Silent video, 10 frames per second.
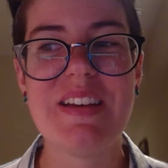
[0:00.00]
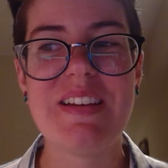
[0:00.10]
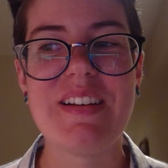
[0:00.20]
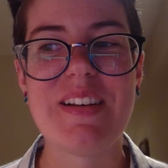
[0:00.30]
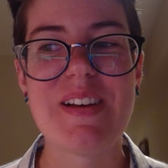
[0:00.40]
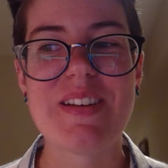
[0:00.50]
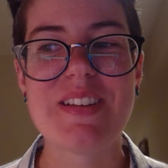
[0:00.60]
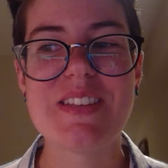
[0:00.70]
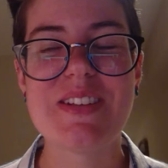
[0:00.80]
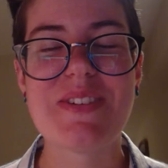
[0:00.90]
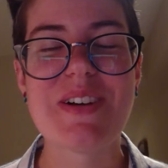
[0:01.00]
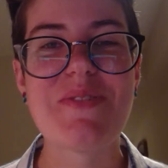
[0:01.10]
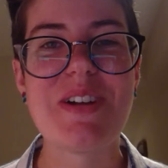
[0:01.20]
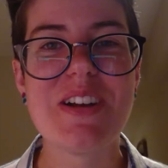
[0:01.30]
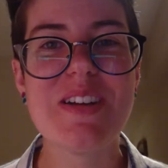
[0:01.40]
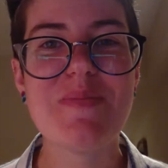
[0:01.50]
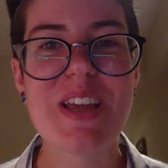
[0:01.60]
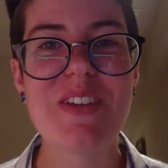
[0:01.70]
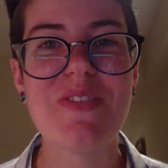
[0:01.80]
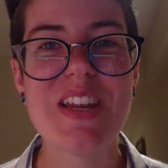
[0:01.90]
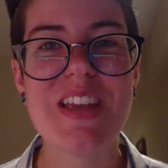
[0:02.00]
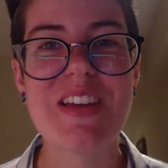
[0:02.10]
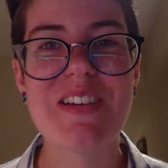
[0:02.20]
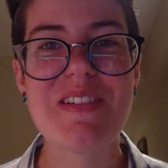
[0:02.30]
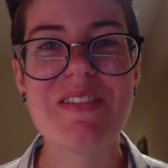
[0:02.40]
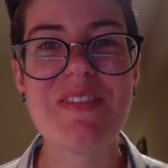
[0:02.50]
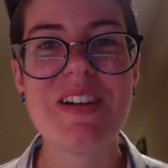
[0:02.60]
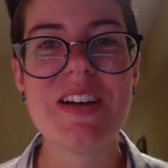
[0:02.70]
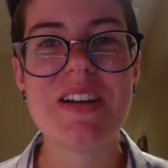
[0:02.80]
so I wanted to make a video